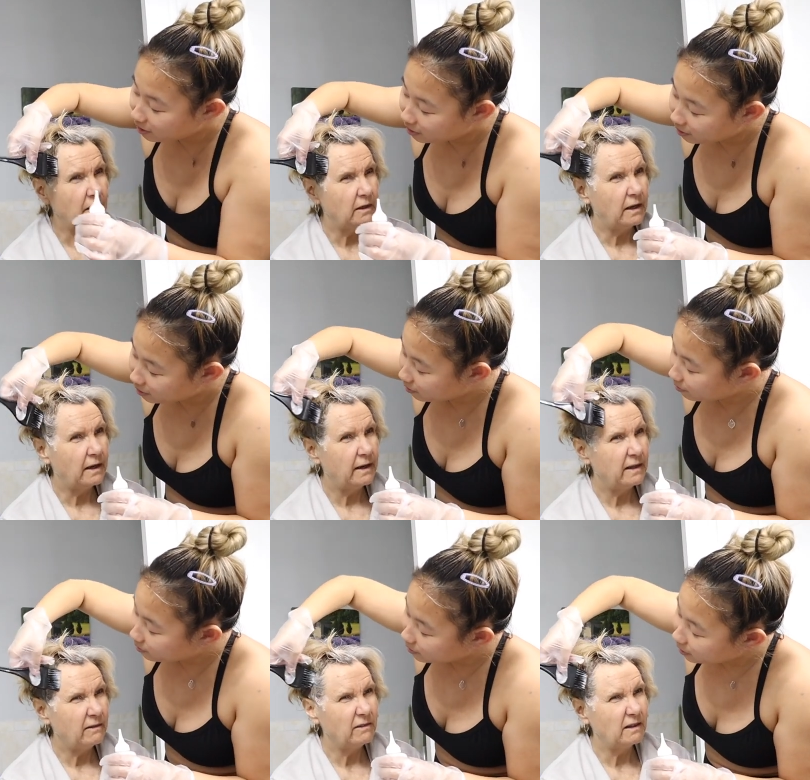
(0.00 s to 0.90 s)

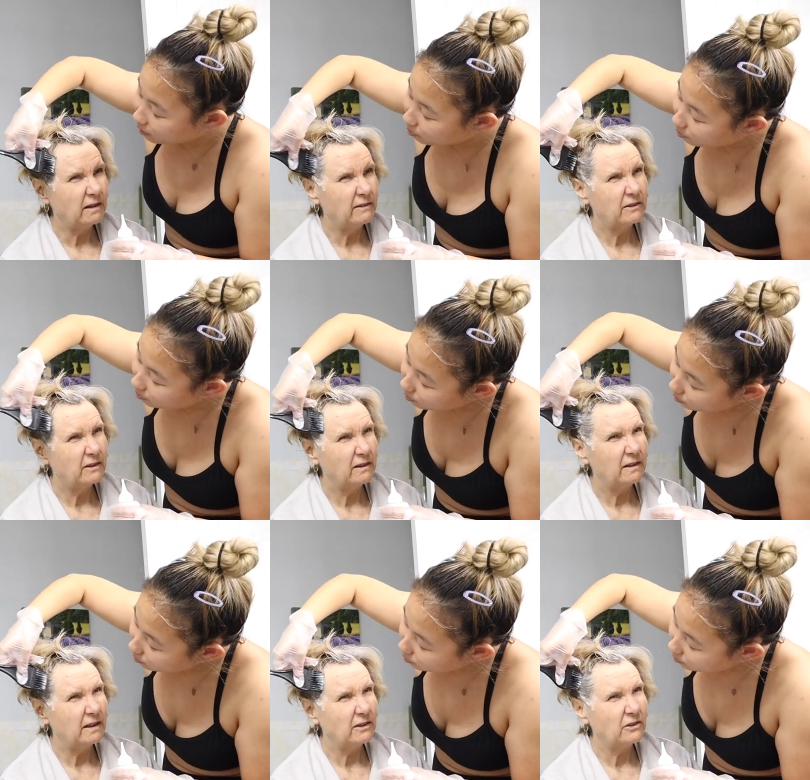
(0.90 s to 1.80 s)
Speaker 1: online, they would deliver.
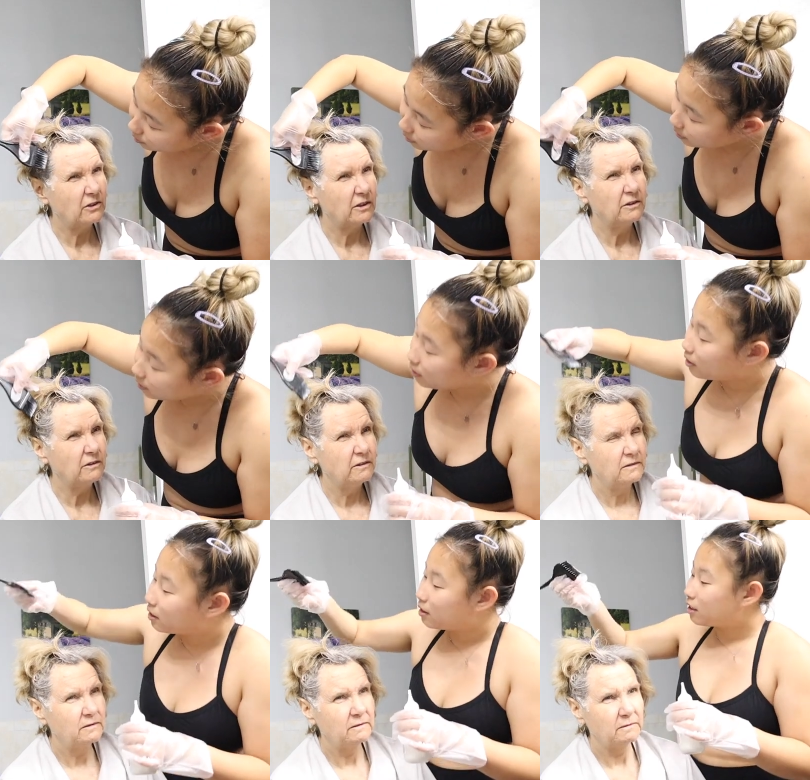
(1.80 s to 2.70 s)
That's true.
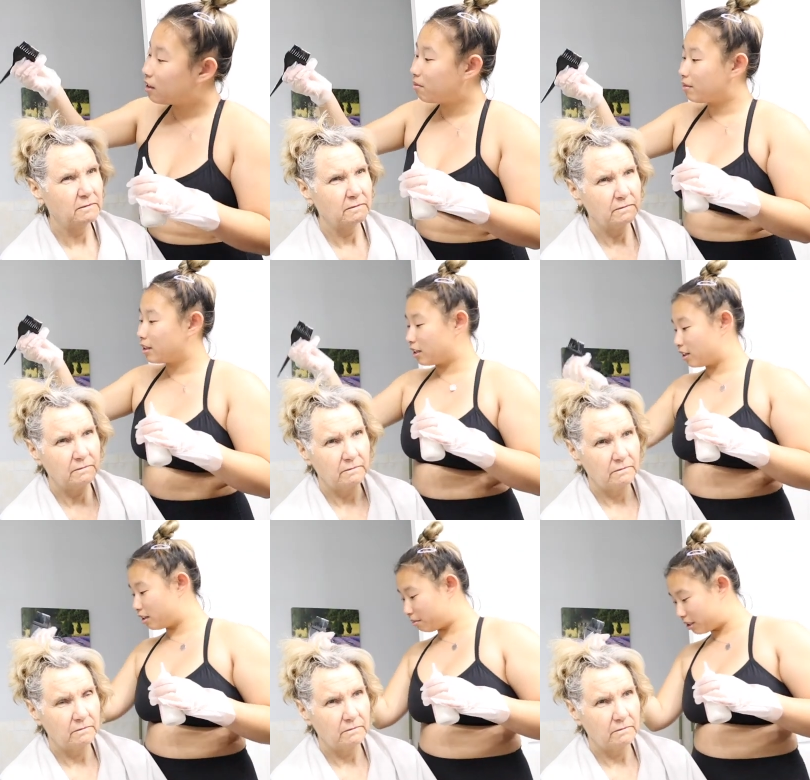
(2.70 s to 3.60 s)
Speaker 2: Oh, I got
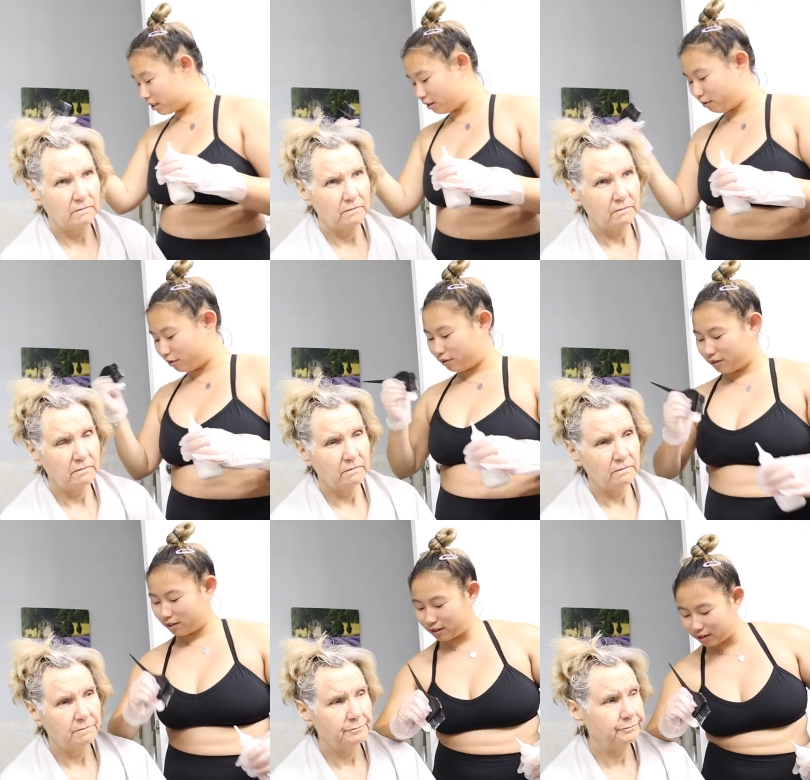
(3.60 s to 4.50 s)
it on myself.
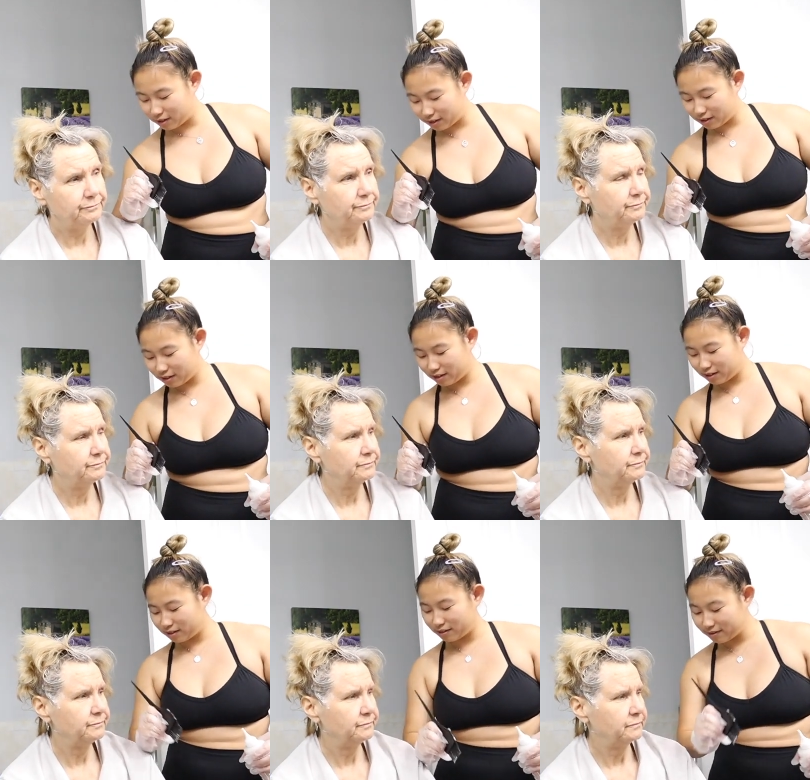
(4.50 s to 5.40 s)
Hmm.
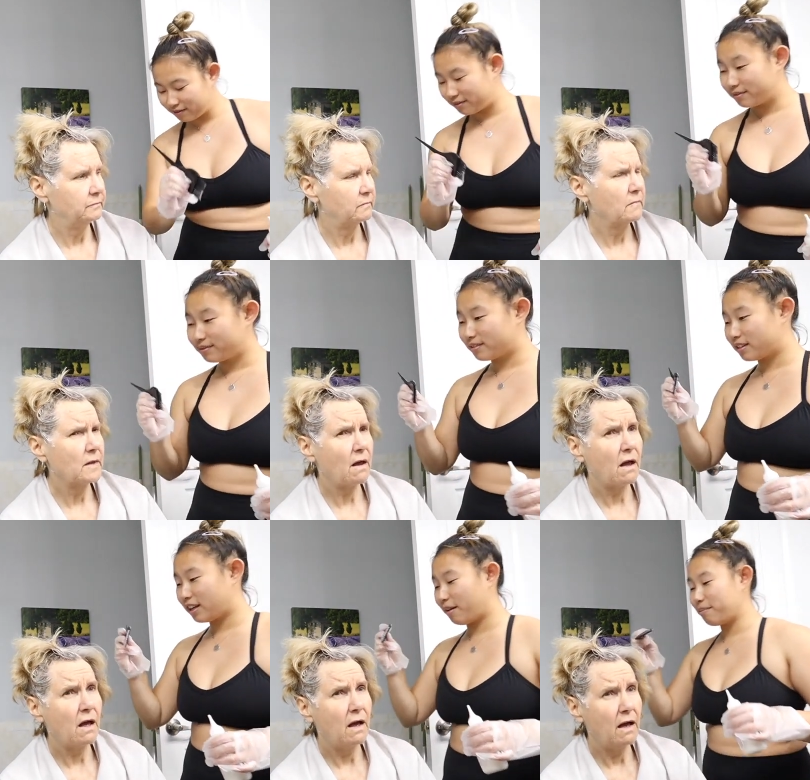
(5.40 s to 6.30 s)

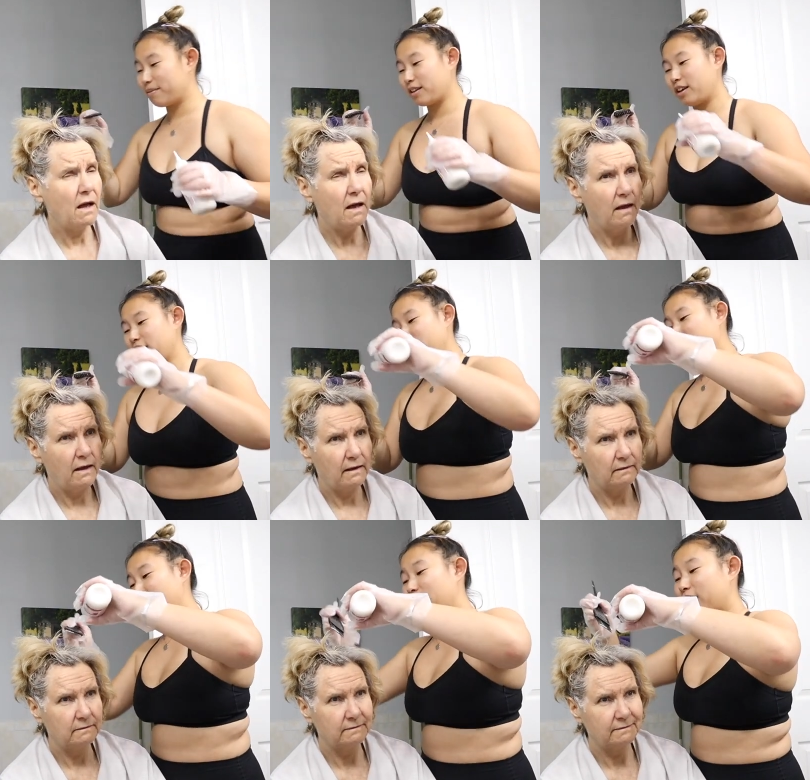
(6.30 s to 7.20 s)
Okay.
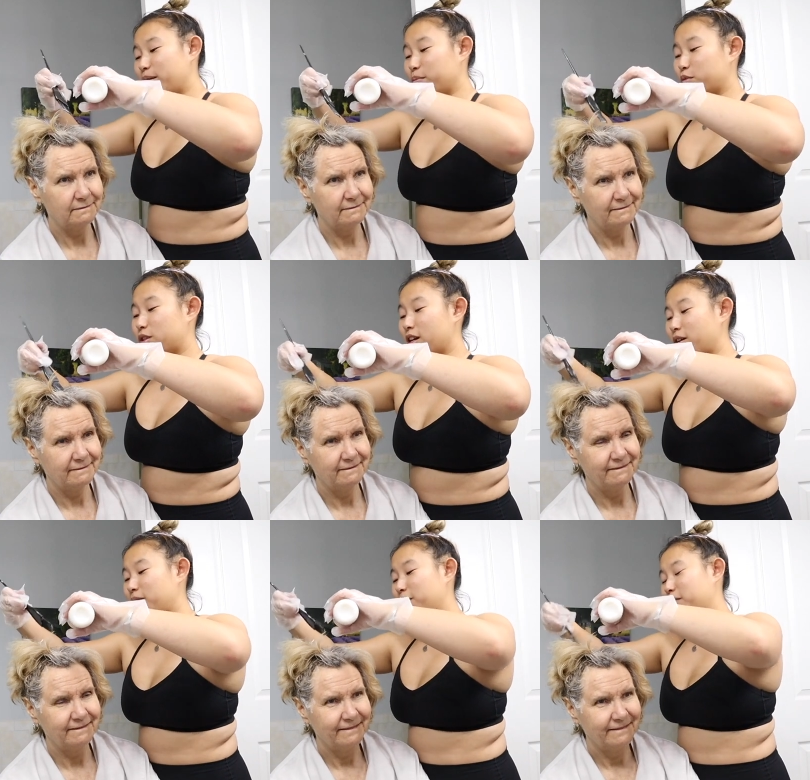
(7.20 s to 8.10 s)

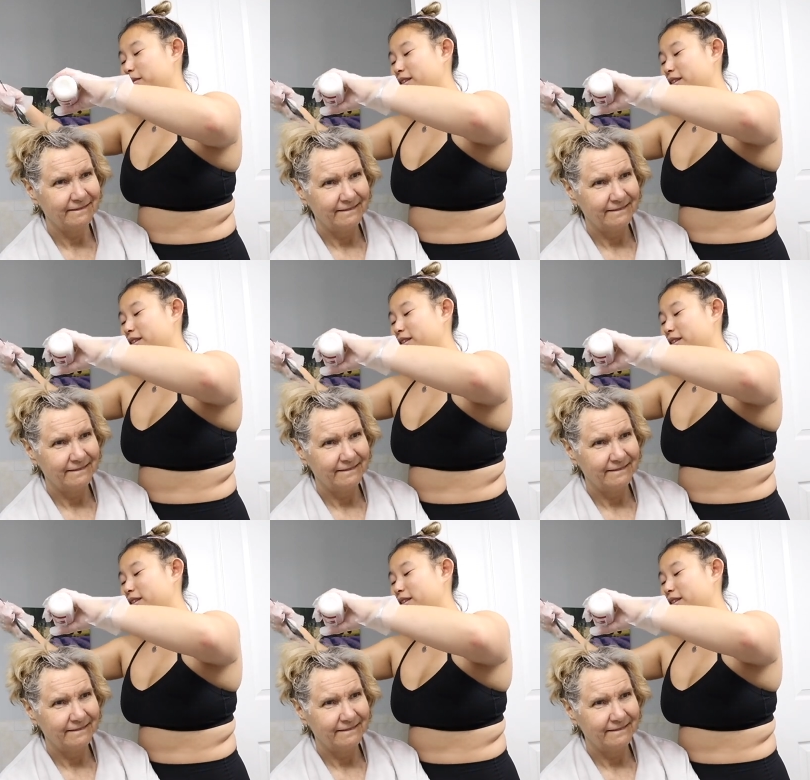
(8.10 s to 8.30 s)
So,